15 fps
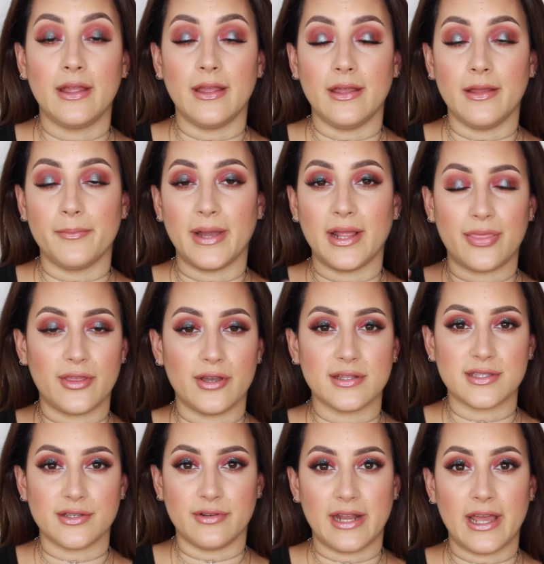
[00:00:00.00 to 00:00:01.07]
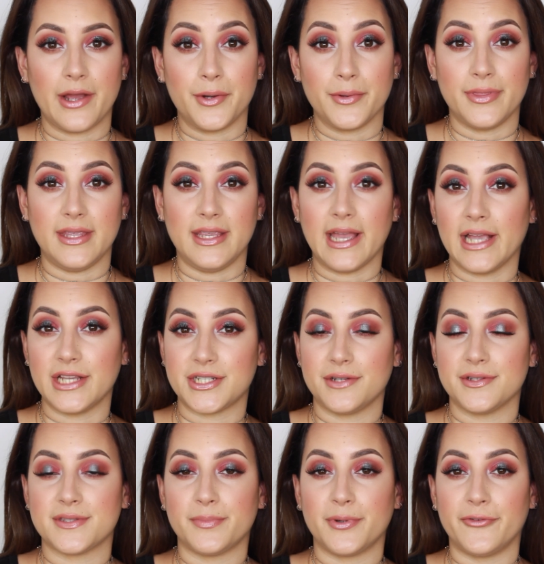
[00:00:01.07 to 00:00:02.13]
uh, my thoughts on how the
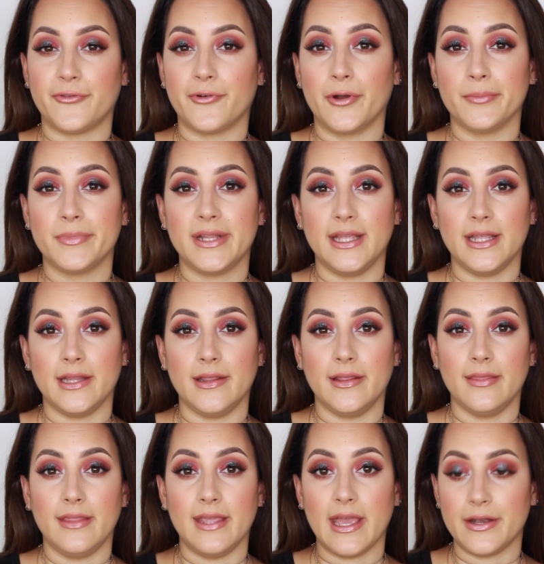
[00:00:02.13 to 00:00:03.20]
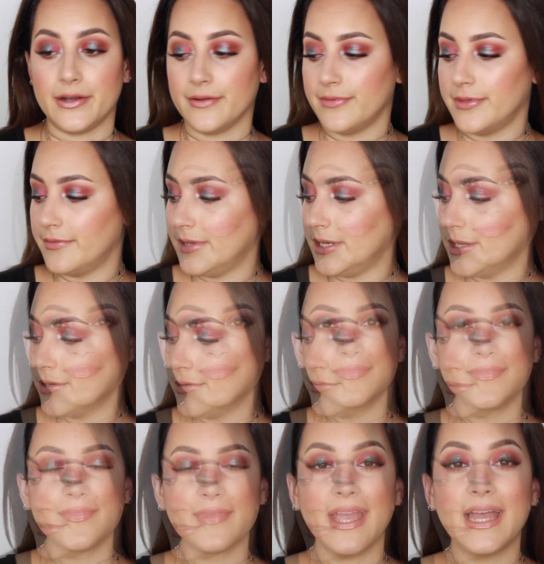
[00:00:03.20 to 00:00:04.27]
eyeshadows performed in the end of the video.
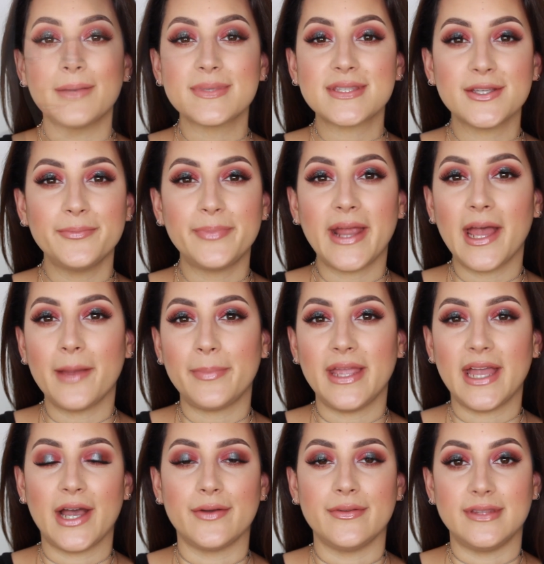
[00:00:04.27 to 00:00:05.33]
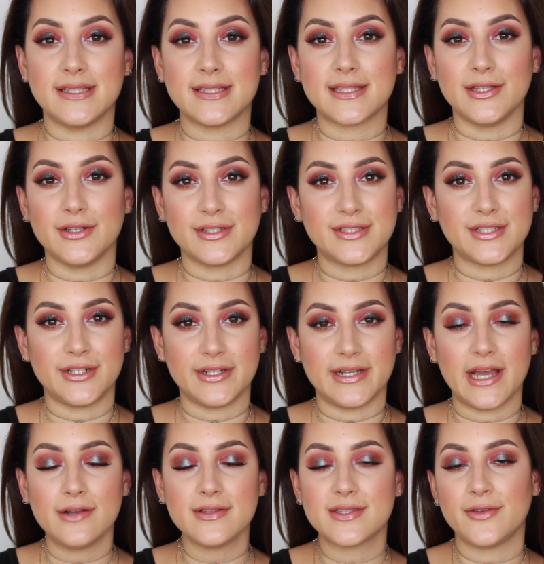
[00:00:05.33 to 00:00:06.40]
I'm super happy how this look turned
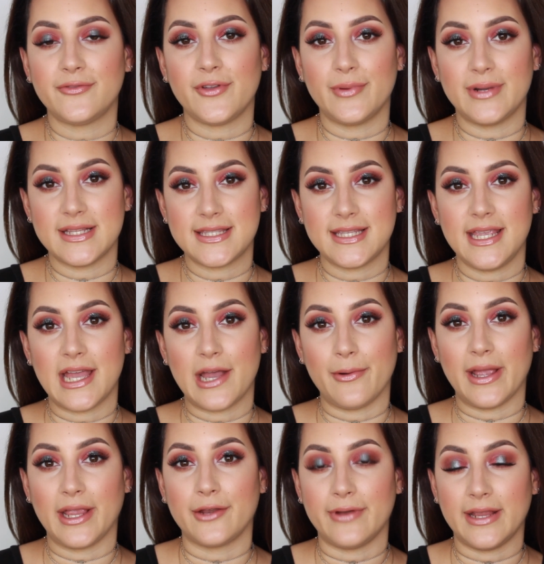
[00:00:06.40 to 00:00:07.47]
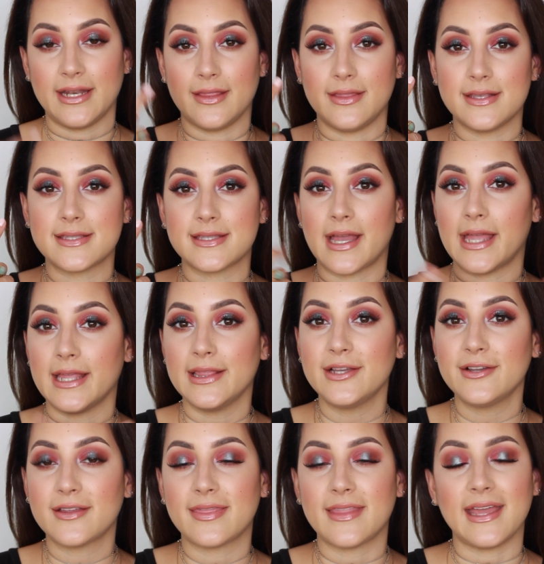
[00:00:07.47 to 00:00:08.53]
out so if you want to see how I created this eye
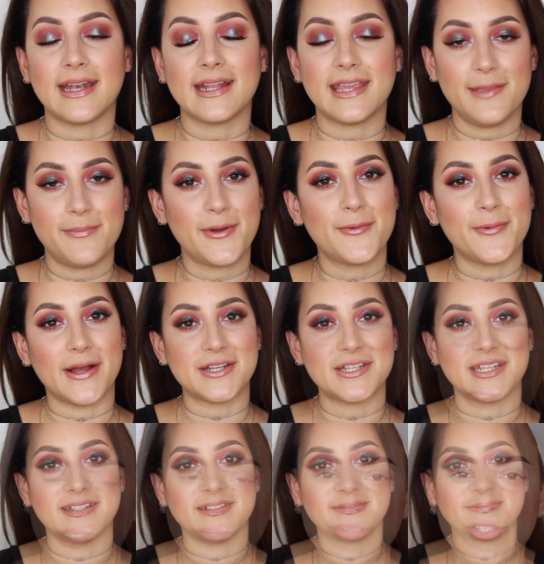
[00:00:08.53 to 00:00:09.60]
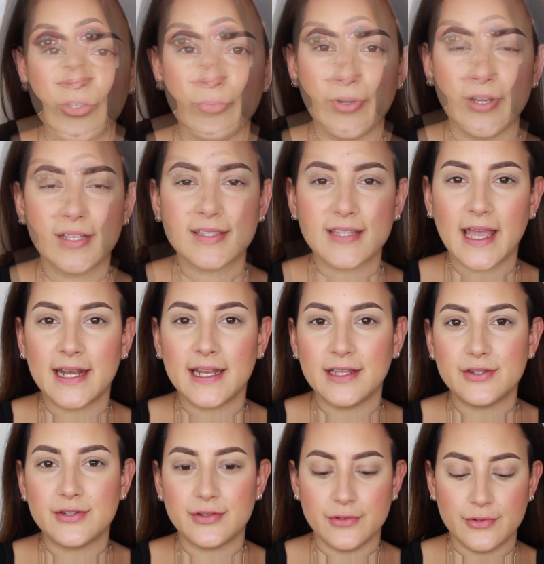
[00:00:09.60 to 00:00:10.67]
look then keep on watching. So I'm super
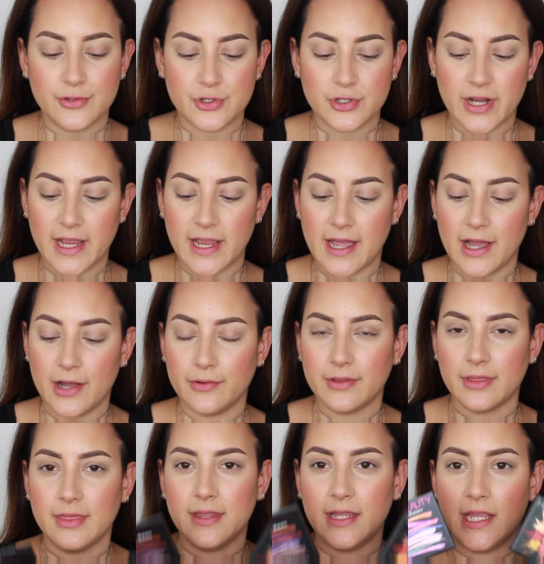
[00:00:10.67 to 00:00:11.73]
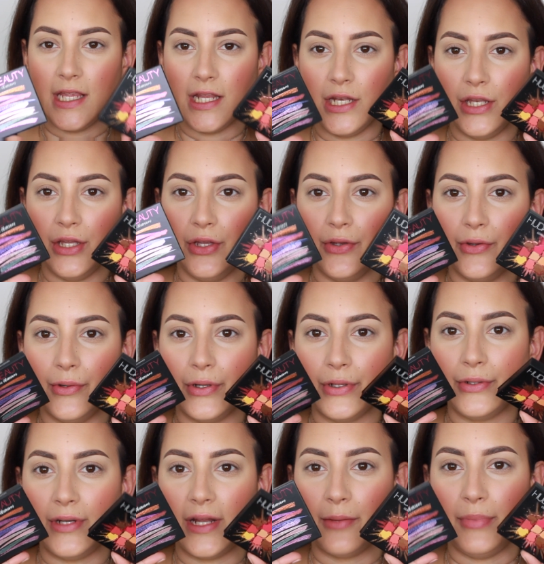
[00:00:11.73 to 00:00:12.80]
excited to try out the new
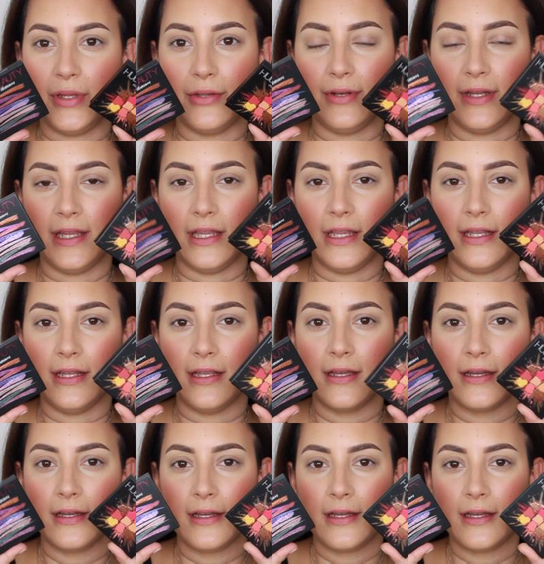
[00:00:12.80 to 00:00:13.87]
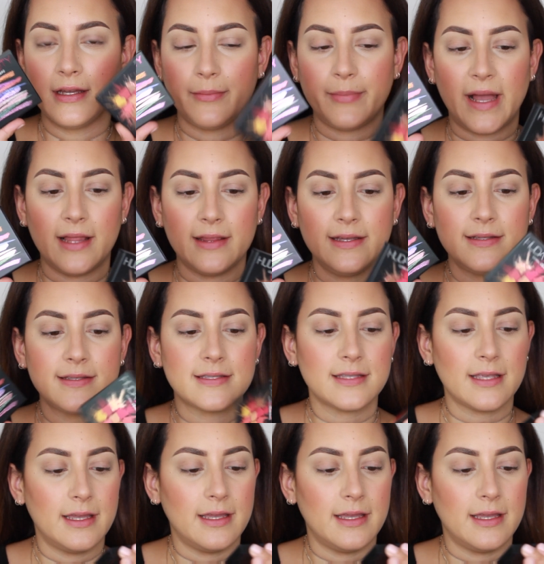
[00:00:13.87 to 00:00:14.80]
Huda Beauty palettes.